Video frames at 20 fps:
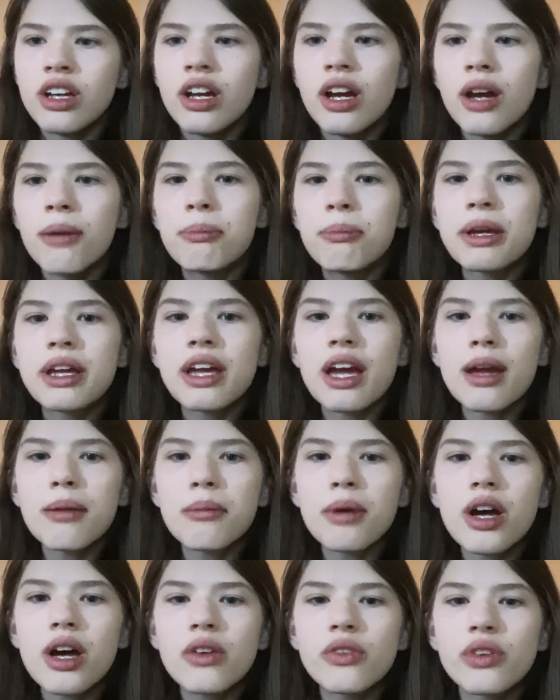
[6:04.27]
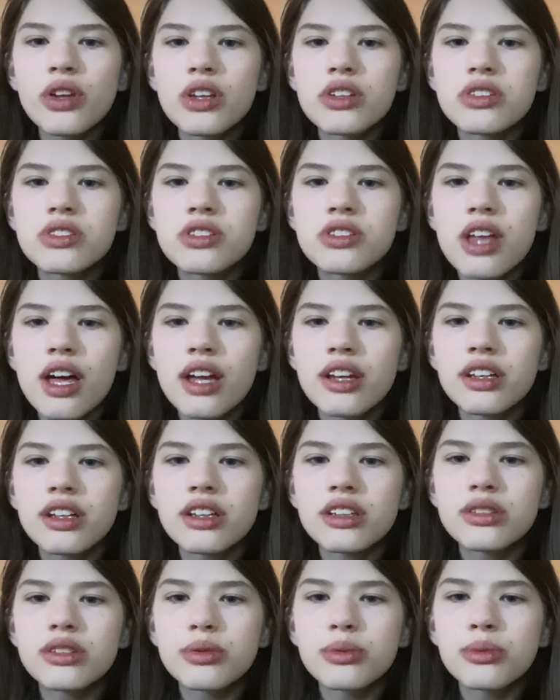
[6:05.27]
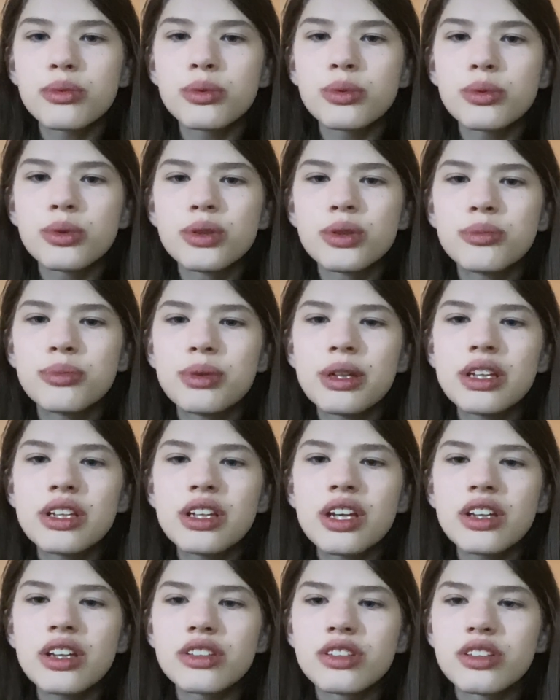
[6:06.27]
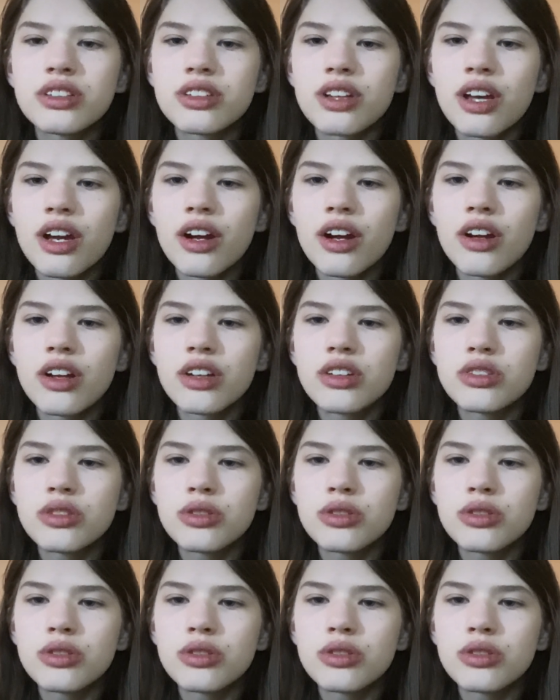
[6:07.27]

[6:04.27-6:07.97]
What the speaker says: it became obvious that it would be necessary